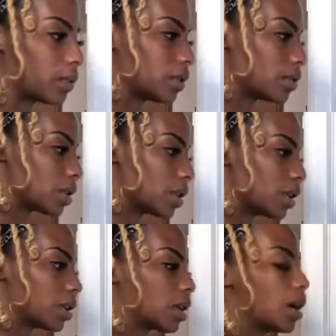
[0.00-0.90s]

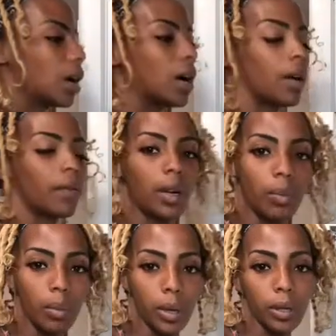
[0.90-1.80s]
using half a cup
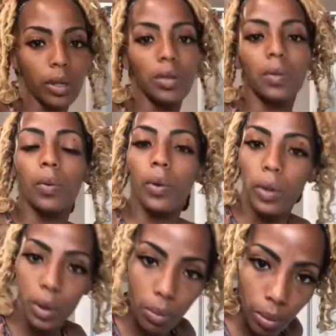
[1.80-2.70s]
of butter, use 1/4
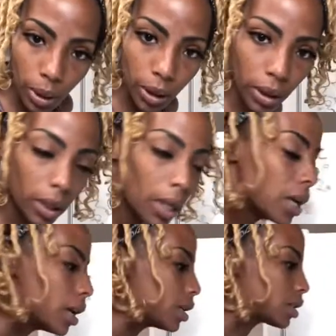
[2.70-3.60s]
cup of butter.
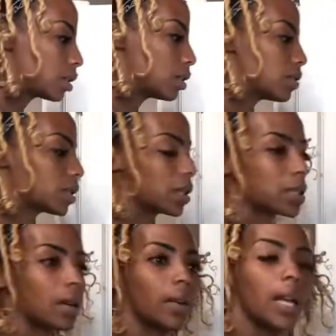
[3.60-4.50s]
Instead of using
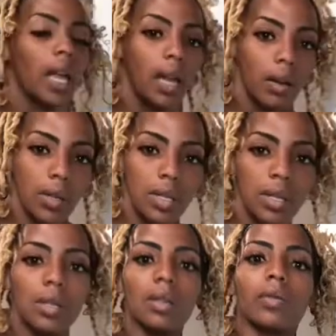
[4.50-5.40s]
7 to 8
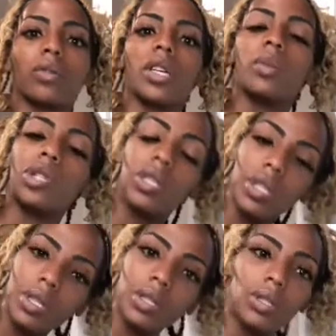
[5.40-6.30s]
ounces of cream
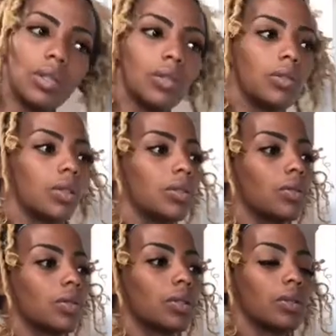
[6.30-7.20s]
cheese, you'd
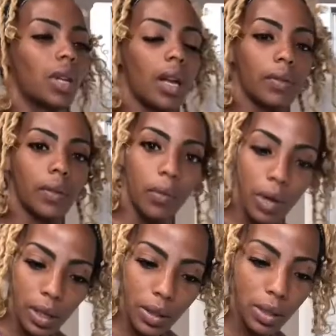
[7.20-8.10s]
use 3.5 to 4
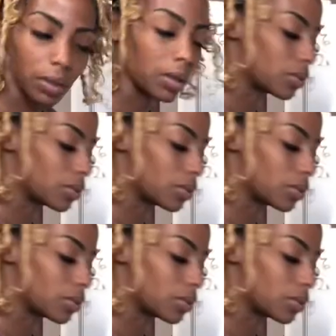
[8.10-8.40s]
ounces of cream